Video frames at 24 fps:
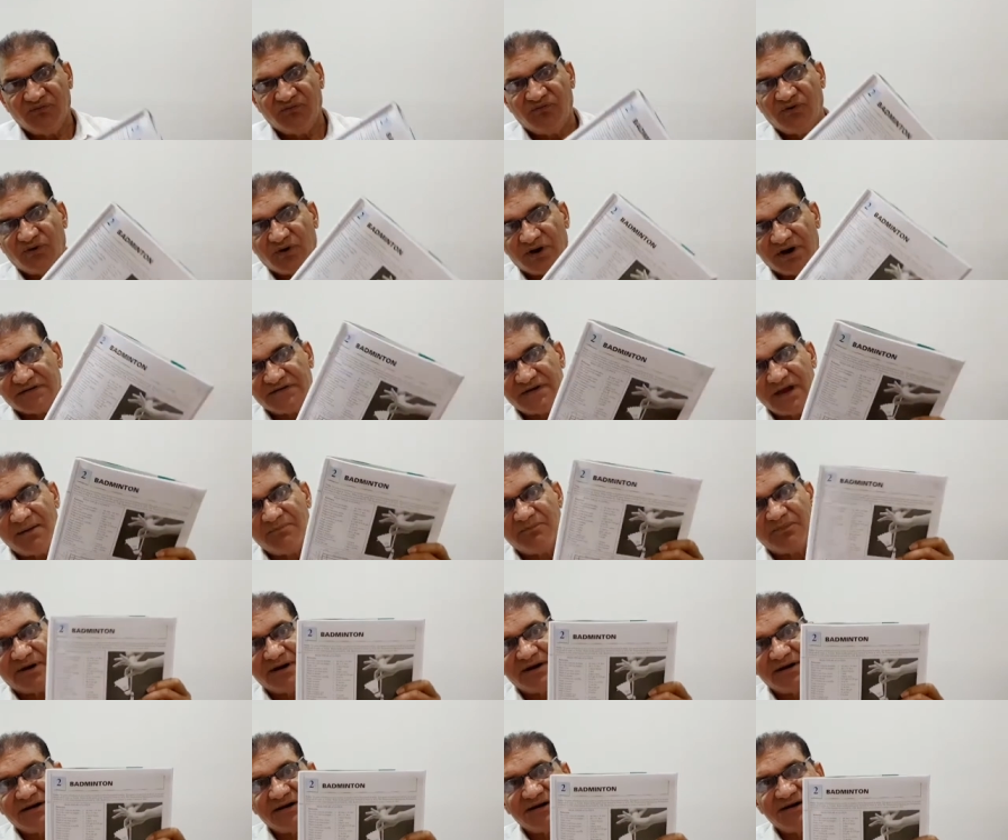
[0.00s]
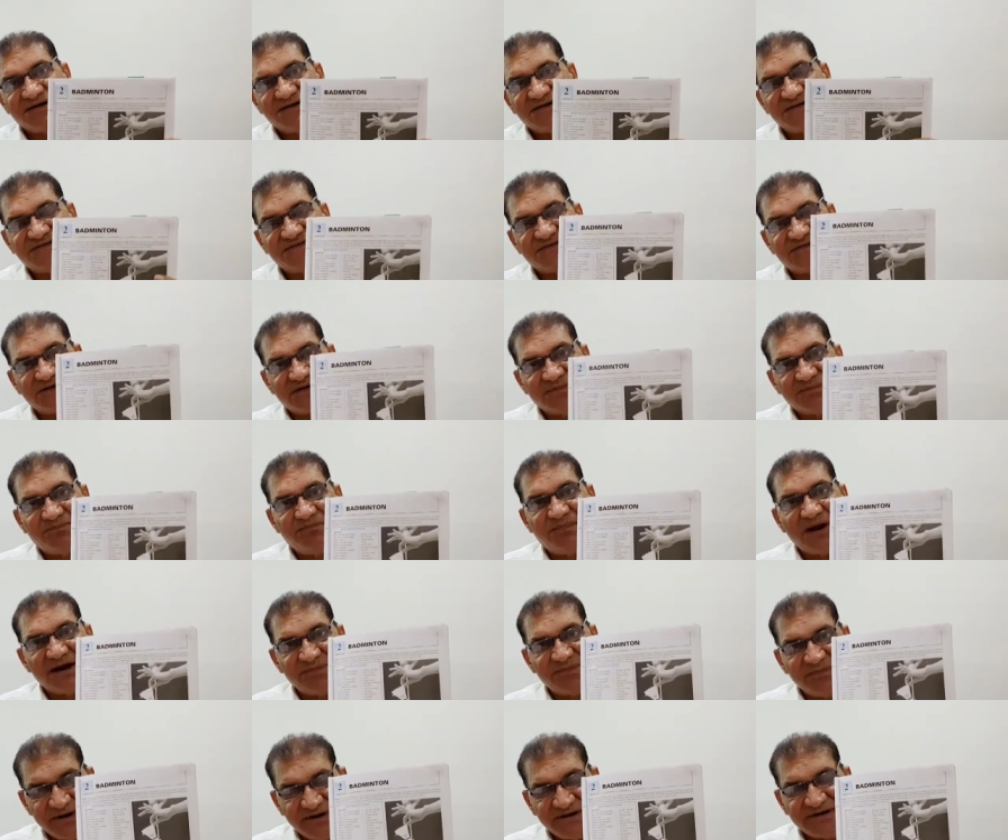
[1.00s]
For example, it is
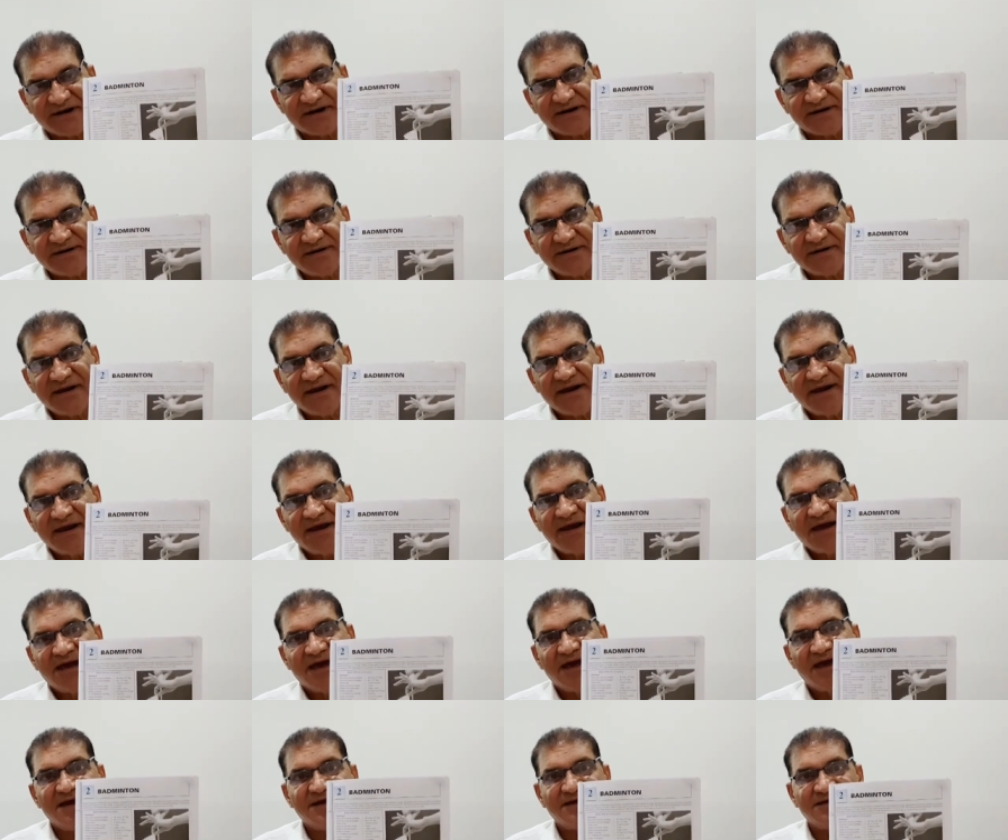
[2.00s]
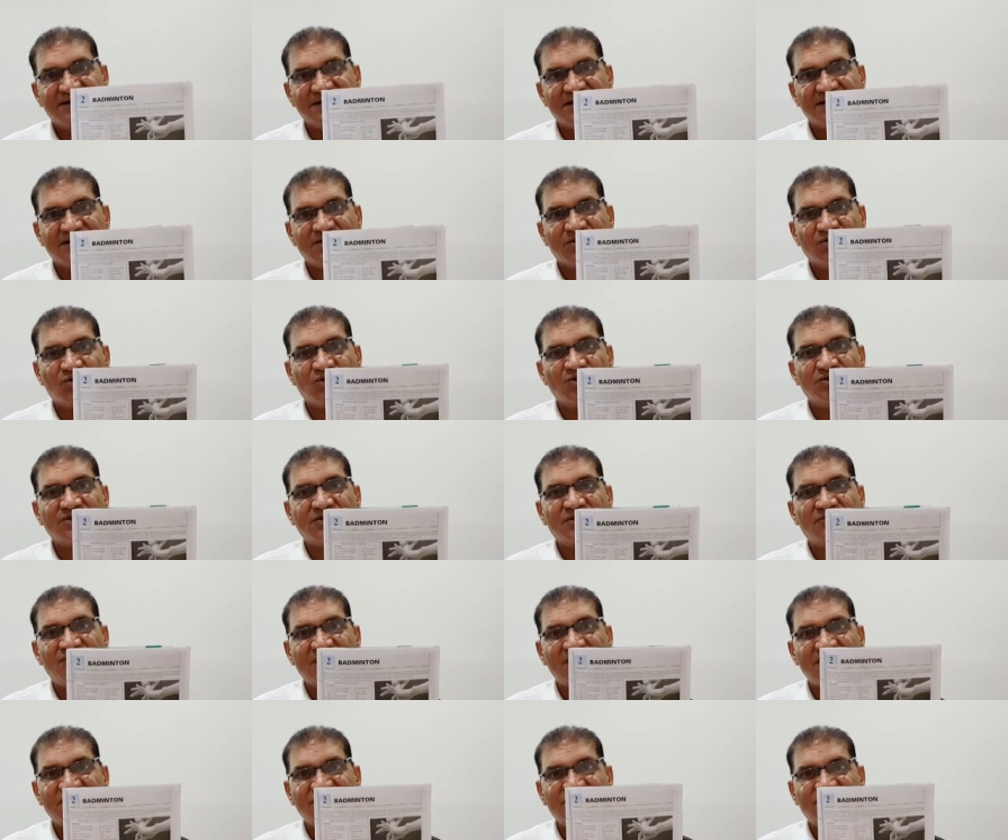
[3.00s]
badminton, and on the
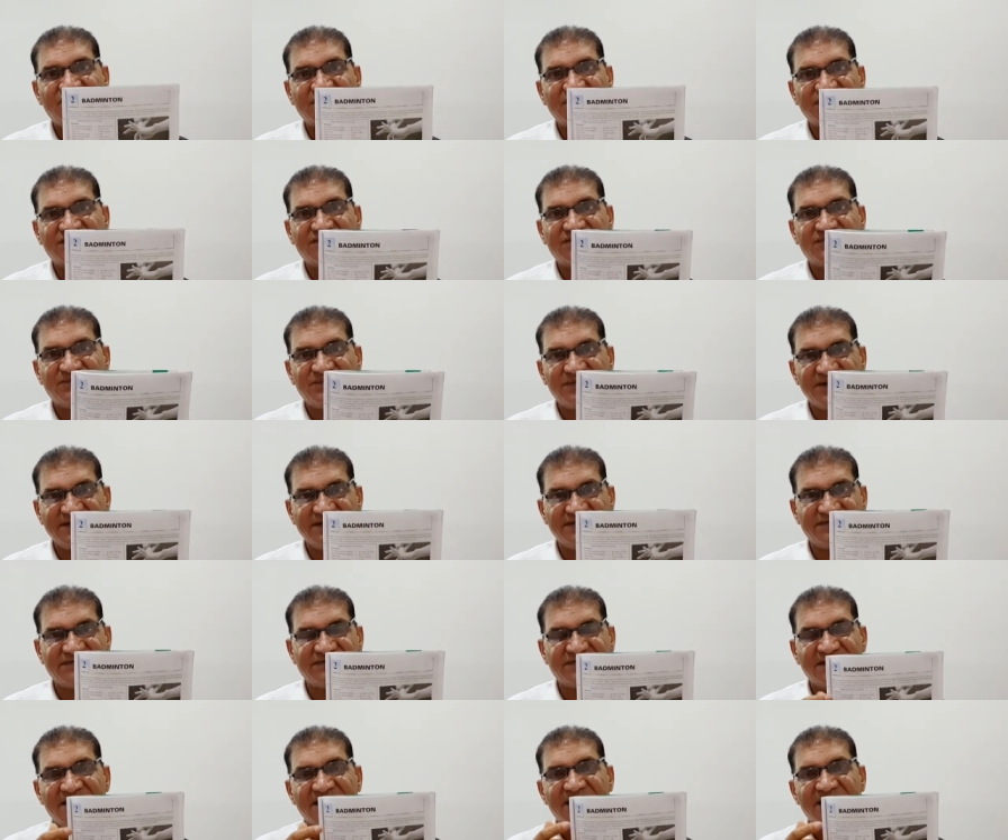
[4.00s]
very first page,